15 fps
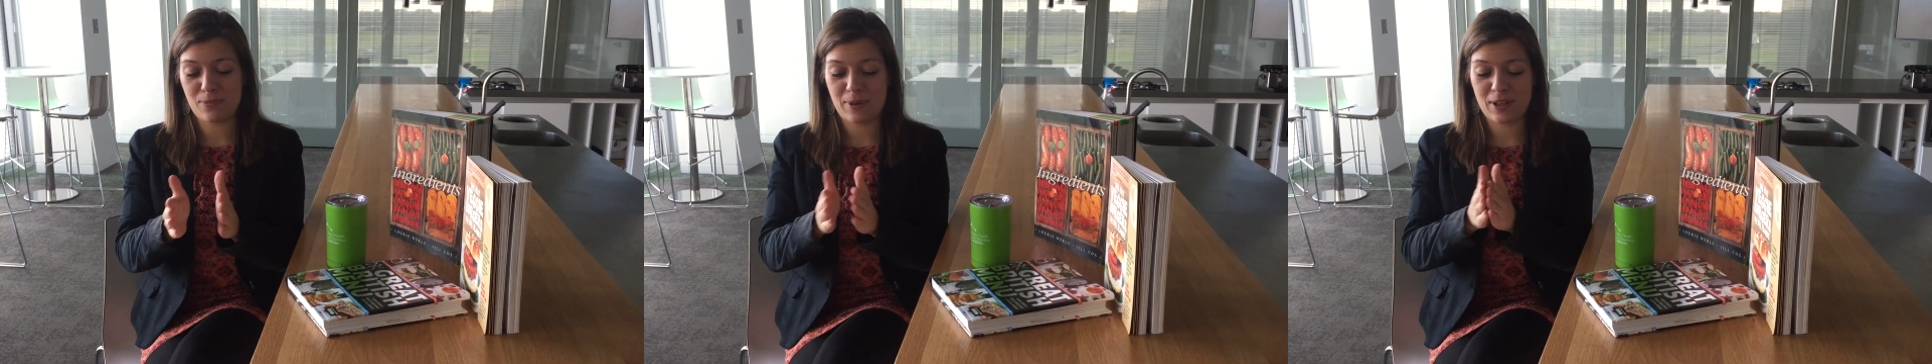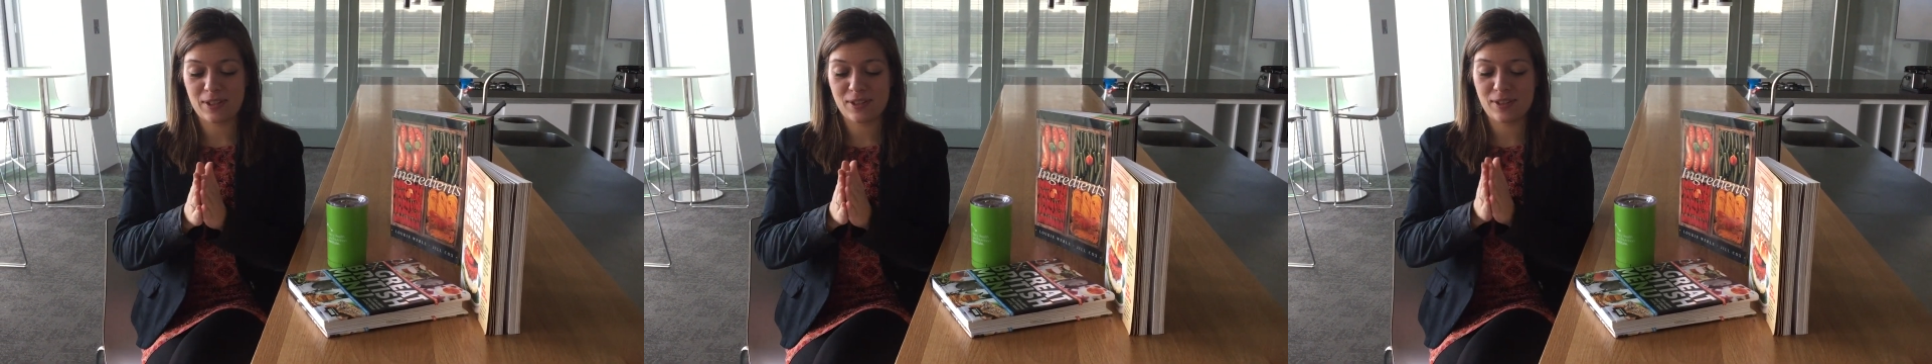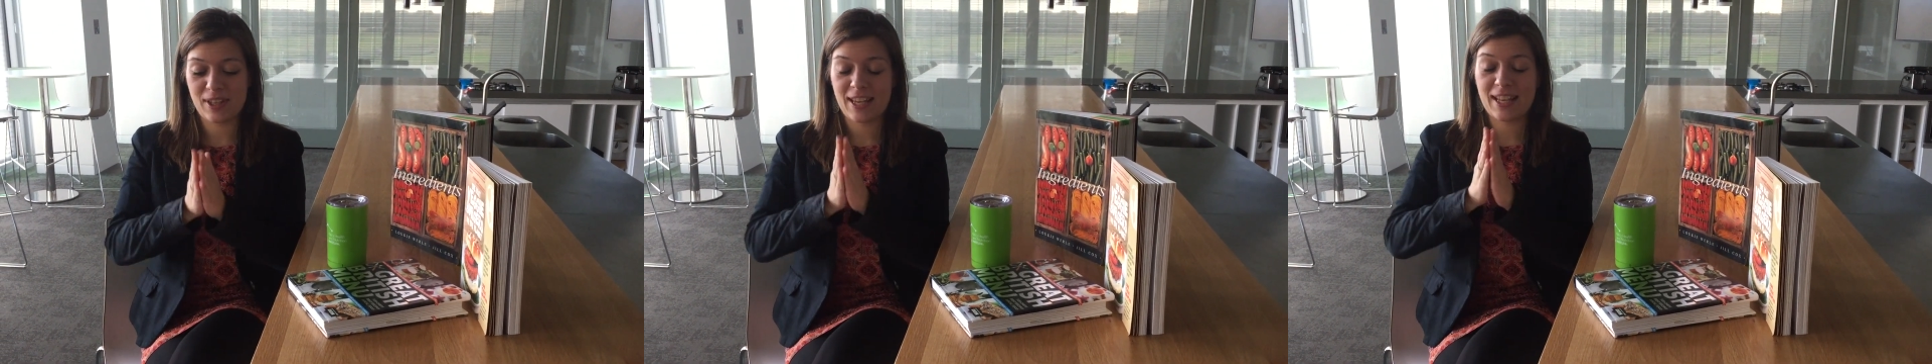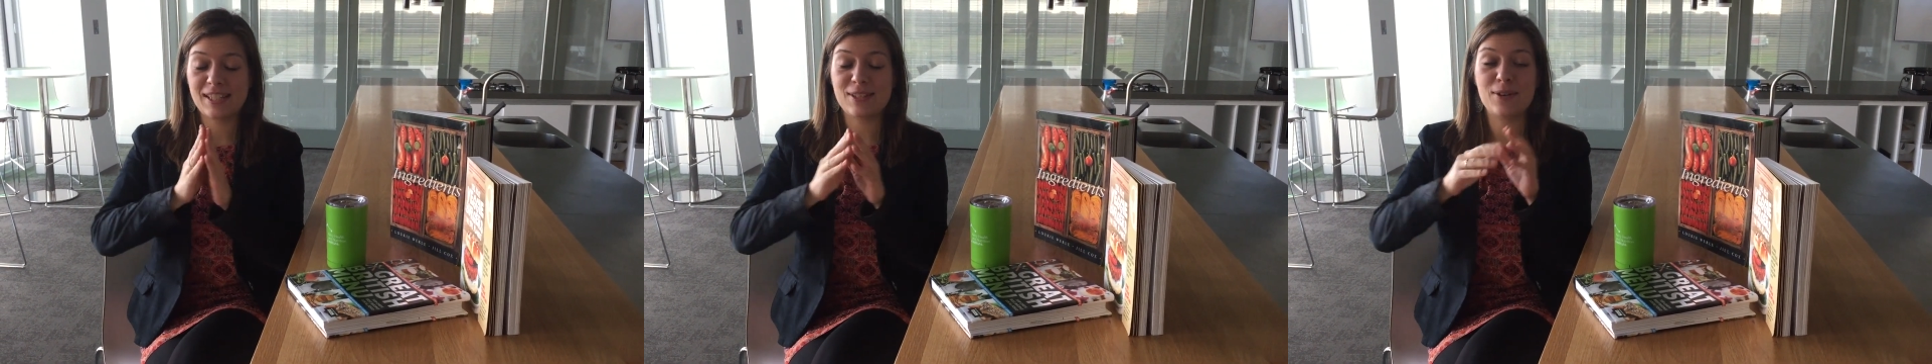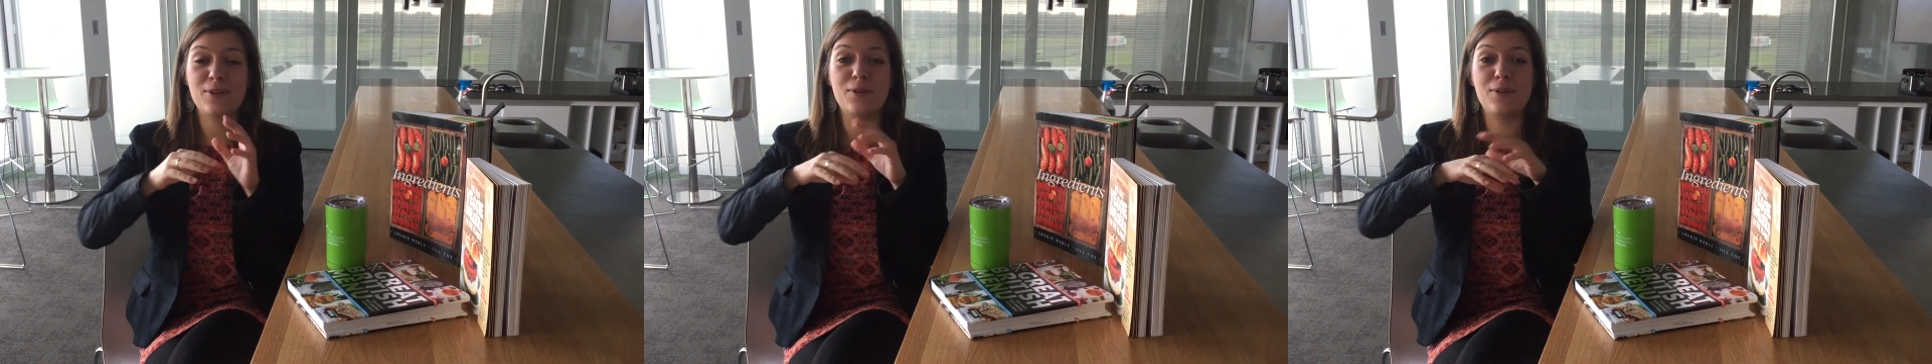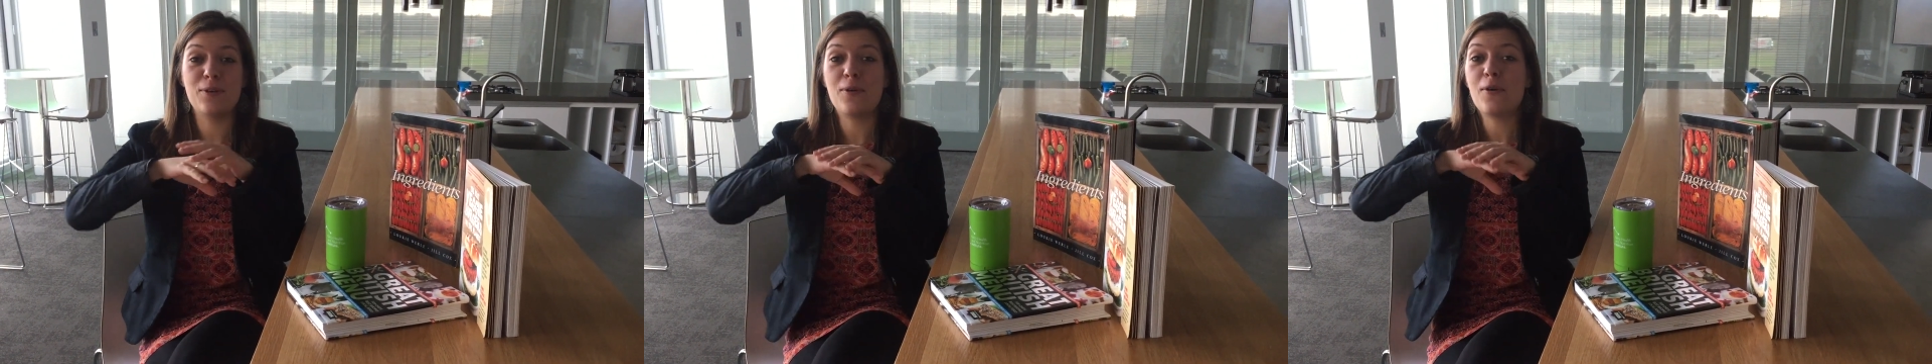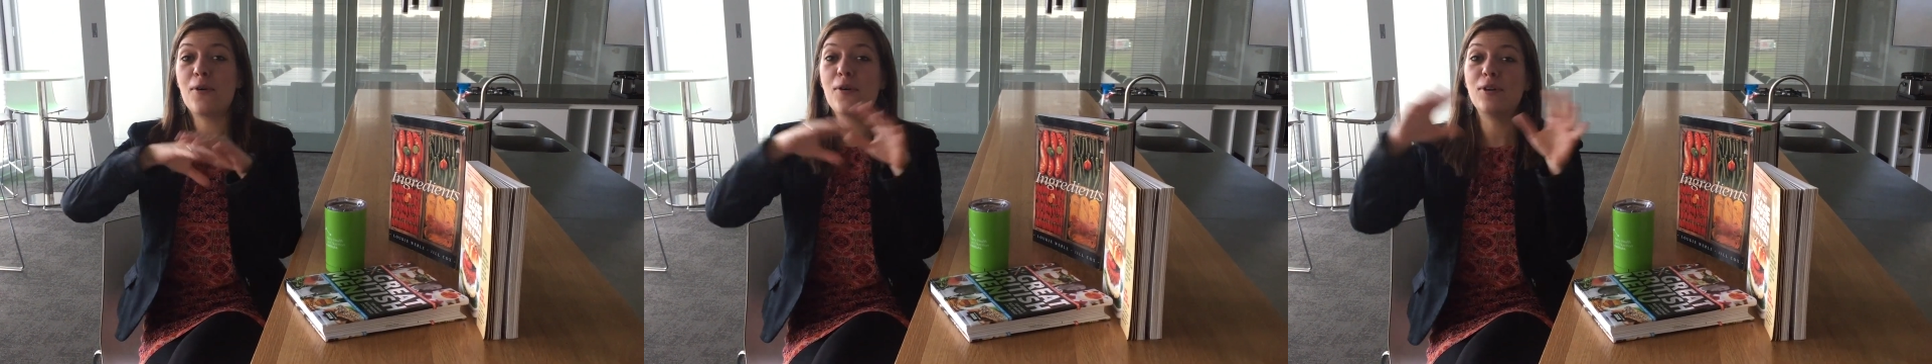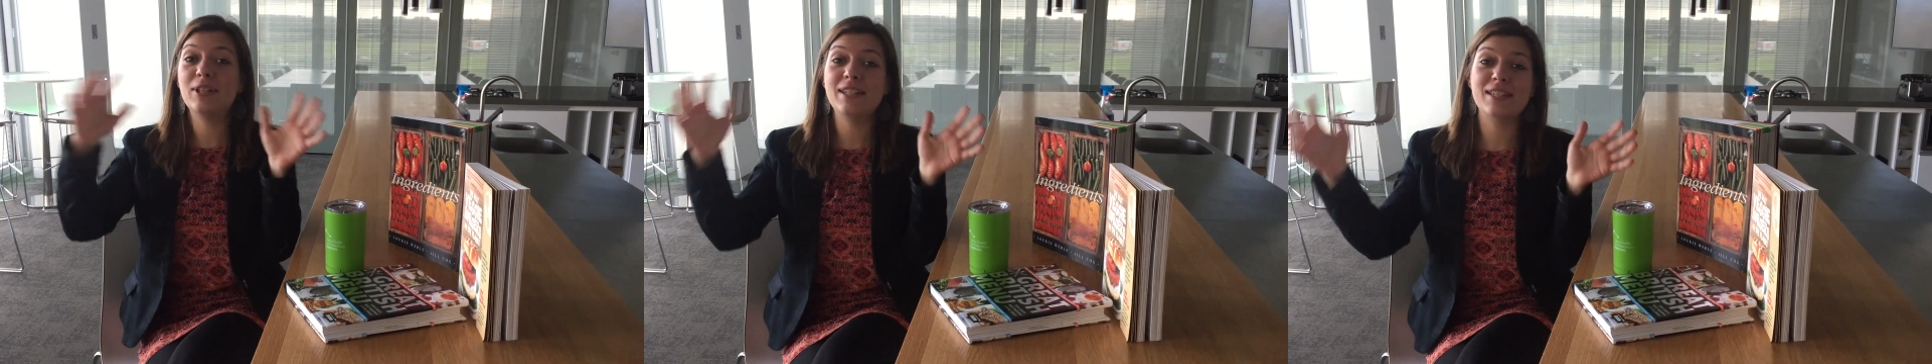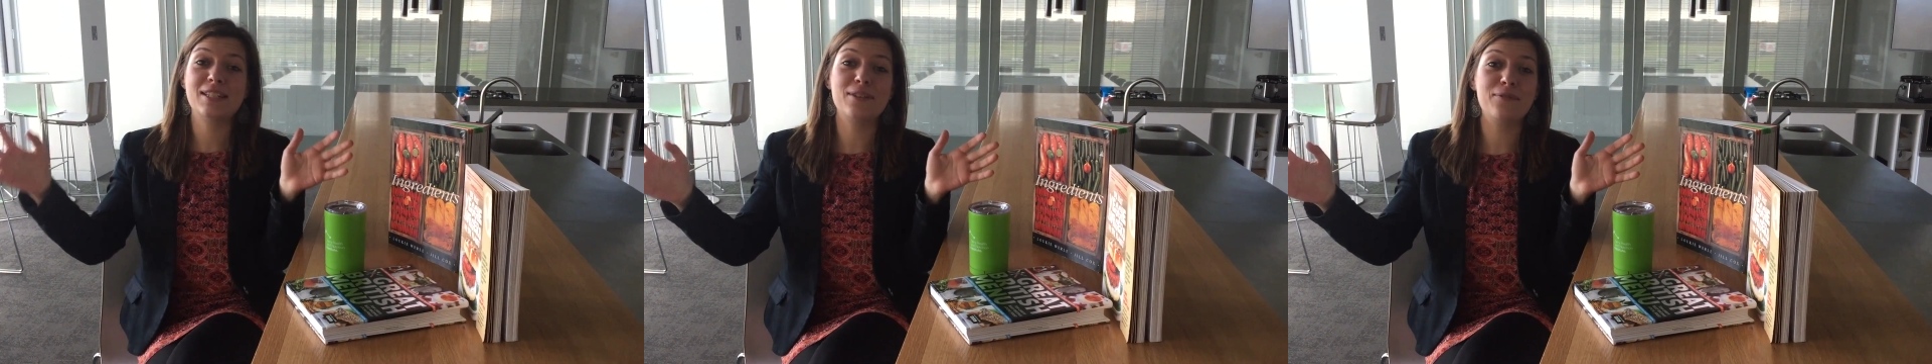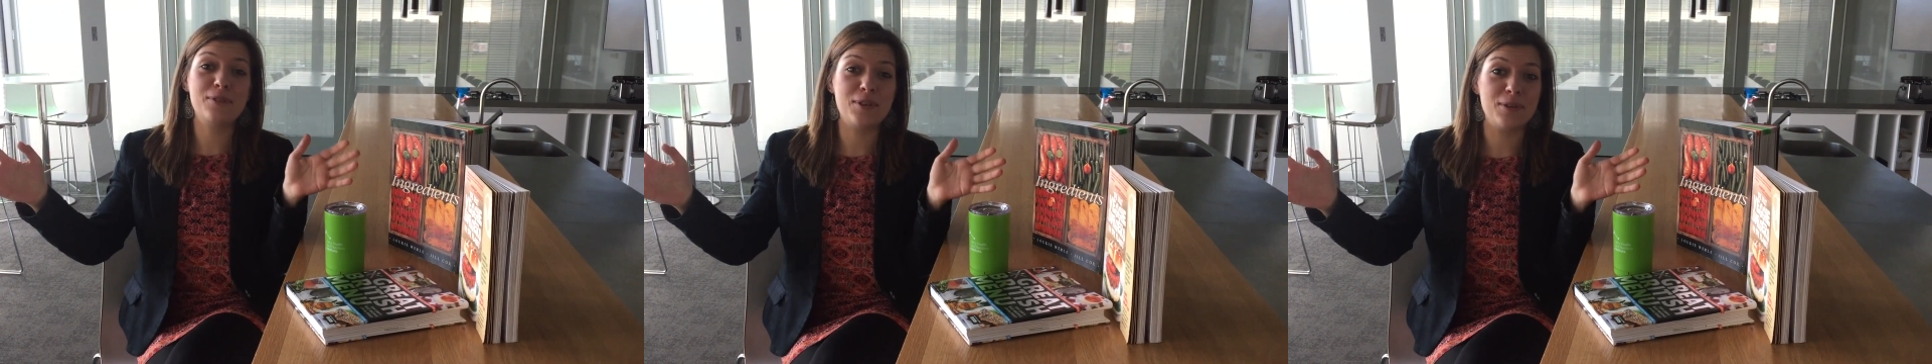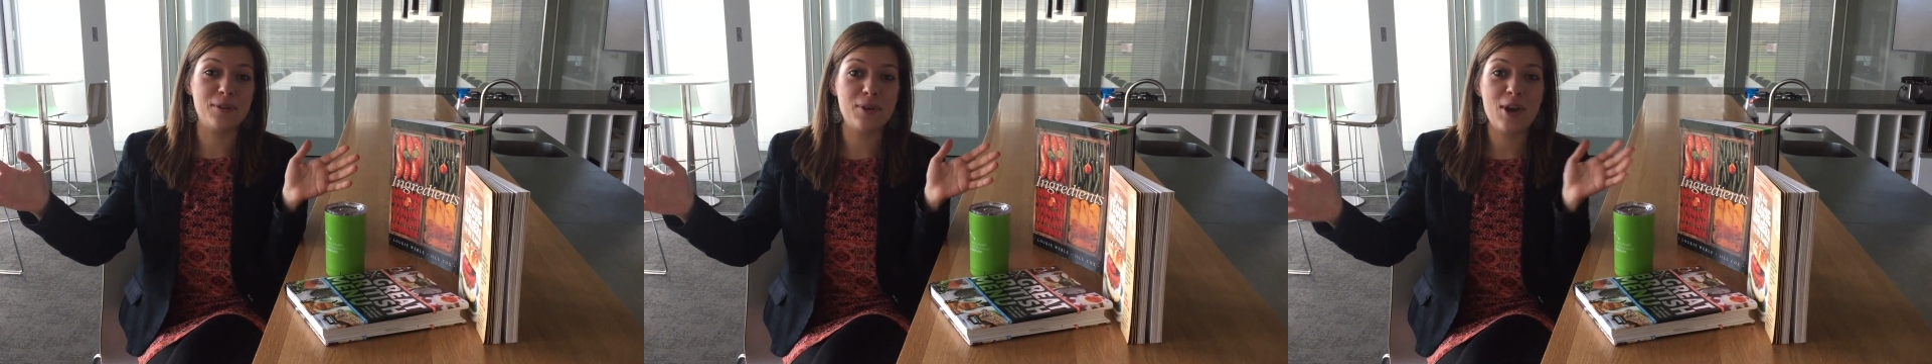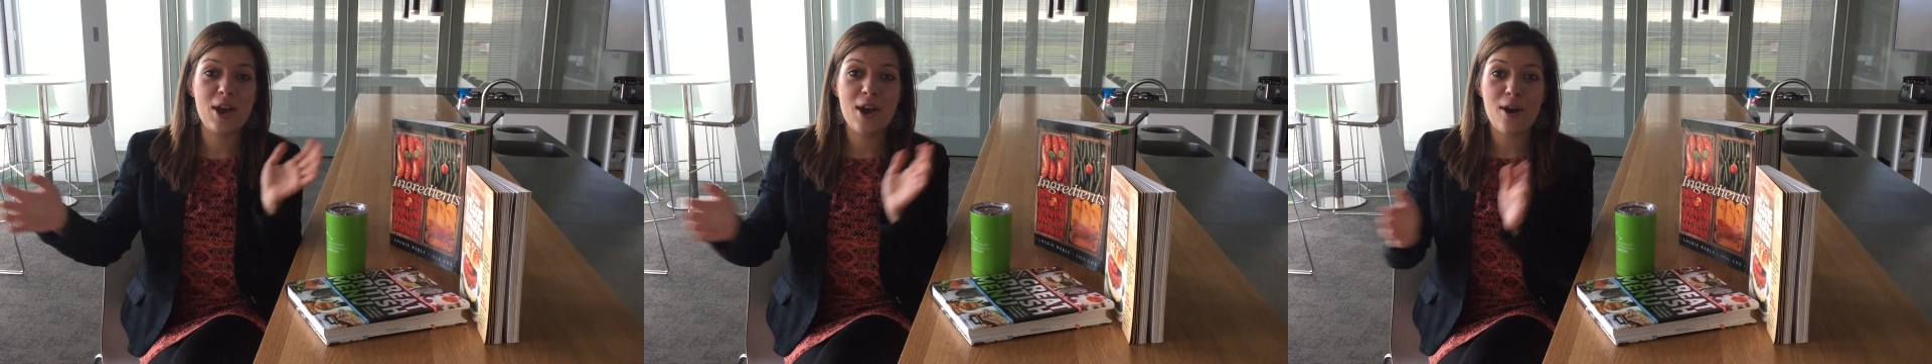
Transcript: because you get a holistic view